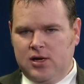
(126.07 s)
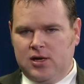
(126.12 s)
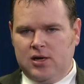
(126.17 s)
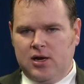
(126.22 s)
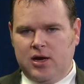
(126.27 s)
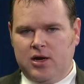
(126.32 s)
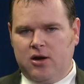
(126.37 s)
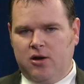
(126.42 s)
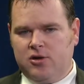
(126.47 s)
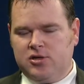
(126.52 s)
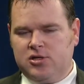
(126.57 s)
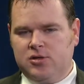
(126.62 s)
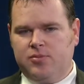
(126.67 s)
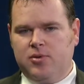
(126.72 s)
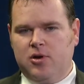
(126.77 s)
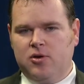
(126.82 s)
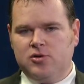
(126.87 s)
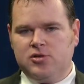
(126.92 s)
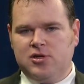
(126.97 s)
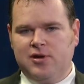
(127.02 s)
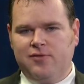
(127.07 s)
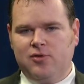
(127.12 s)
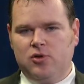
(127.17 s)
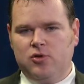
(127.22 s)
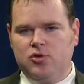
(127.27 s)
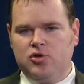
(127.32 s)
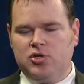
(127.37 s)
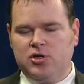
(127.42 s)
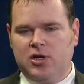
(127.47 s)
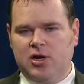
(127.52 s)
like our supposed
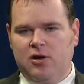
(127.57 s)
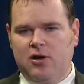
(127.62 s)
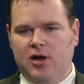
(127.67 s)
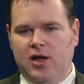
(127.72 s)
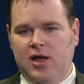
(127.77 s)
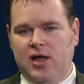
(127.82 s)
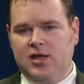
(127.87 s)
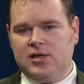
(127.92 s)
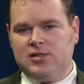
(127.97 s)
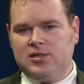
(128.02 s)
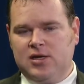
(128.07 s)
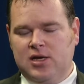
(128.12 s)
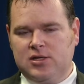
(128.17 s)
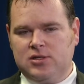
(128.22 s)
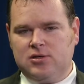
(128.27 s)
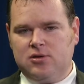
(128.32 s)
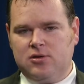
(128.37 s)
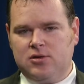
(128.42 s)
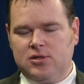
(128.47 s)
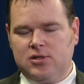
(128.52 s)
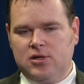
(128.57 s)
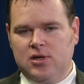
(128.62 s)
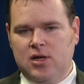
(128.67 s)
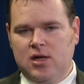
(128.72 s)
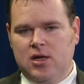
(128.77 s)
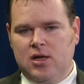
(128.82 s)
evolutionary ancestors.